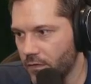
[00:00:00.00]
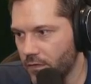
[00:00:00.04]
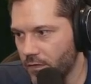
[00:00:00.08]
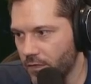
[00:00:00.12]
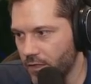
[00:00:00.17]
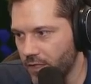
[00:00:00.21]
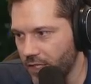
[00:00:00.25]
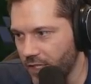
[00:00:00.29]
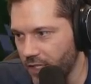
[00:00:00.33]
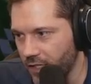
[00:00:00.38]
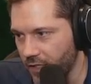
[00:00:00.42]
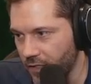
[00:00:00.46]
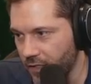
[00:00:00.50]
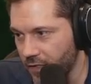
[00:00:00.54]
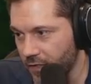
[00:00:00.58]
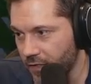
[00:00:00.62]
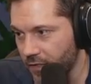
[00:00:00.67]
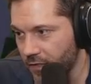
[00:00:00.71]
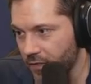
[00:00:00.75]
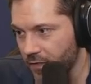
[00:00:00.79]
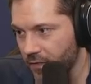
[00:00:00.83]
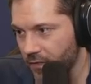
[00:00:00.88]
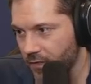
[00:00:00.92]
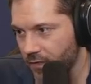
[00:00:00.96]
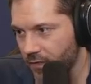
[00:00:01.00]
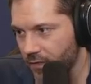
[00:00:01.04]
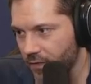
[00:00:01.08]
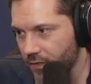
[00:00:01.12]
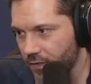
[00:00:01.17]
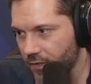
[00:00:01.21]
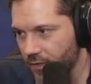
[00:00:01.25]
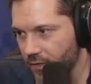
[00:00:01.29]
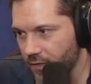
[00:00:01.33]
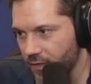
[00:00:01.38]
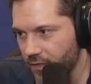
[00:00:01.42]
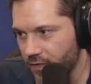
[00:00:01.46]
Okay.
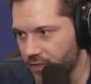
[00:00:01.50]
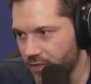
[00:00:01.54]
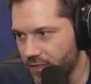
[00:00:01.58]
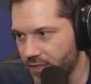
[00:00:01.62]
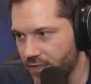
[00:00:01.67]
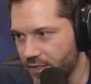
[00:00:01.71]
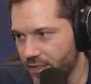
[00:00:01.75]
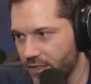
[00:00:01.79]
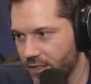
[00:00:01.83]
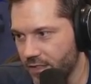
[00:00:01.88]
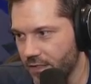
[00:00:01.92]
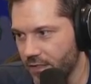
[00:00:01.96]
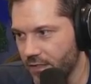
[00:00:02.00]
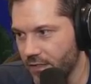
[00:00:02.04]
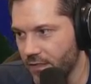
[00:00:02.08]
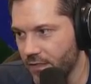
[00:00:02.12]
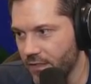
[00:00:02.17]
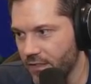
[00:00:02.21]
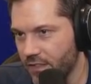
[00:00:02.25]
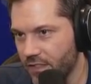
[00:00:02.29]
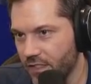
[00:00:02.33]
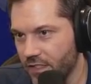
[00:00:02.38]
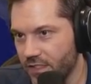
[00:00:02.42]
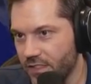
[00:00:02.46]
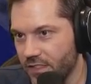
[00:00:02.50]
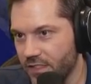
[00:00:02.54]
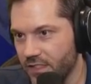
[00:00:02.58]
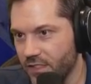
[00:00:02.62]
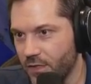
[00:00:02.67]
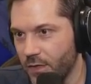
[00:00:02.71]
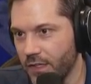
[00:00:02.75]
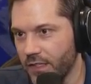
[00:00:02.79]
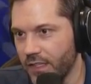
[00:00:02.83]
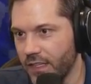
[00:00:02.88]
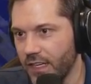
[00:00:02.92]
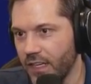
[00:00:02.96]
It's just as
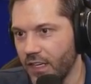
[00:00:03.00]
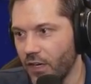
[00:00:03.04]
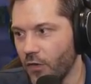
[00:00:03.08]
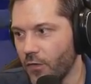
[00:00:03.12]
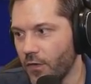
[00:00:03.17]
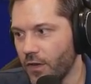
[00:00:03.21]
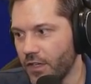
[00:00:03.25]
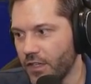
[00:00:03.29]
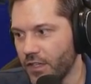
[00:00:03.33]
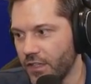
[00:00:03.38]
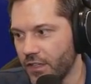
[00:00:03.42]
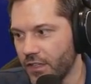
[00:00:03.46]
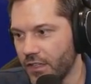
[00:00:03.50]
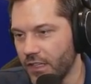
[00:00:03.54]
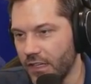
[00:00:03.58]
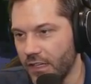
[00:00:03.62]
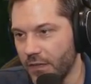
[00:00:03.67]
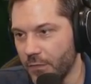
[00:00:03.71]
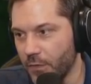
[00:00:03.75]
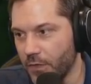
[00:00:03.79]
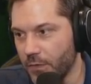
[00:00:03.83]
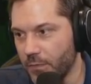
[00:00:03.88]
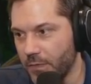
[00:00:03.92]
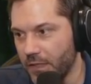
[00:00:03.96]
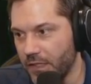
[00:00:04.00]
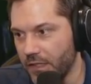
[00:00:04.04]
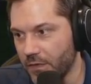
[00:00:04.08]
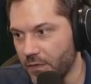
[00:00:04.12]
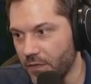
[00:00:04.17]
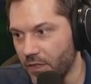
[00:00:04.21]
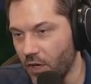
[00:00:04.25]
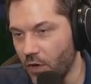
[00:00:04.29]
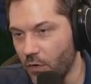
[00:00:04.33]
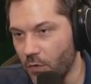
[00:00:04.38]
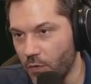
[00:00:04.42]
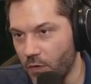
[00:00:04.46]
quick to get over to you than it would be to
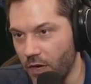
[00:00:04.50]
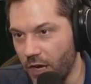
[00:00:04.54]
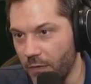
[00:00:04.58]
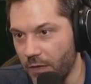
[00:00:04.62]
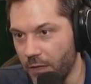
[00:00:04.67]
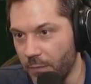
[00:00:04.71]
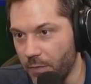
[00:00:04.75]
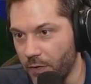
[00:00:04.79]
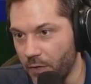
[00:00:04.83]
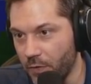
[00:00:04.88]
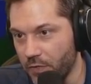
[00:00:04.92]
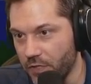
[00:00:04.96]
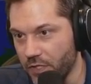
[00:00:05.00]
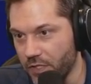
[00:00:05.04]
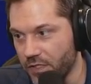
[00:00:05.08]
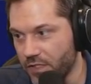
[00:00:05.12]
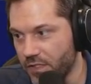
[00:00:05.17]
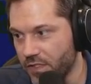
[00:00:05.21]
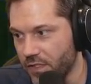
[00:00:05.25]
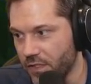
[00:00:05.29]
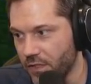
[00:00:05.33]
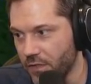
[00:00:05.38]
go grab that potion. All right, so.